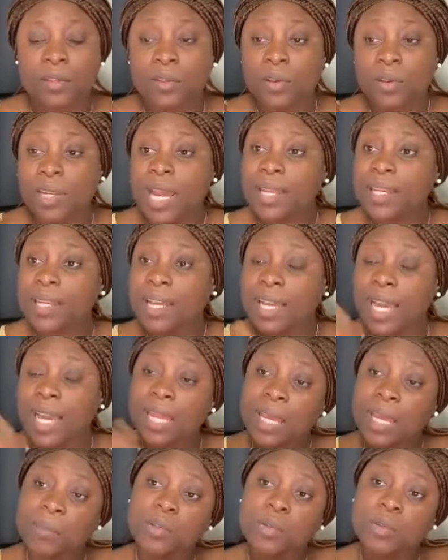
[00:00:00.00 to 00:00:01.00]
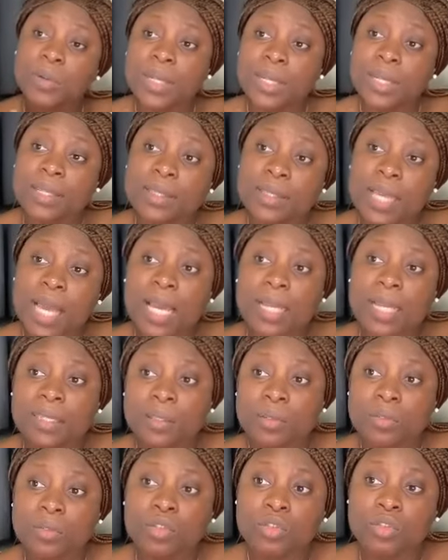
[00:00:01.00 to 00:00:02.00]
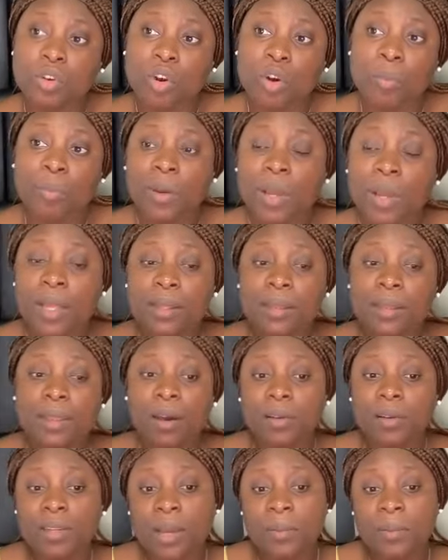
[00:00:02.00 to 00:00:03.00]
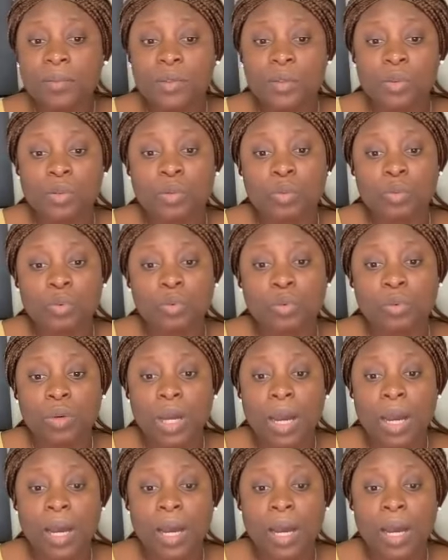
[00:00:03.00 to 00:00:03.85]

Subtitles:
So let them get them to list the ideal job, tell them to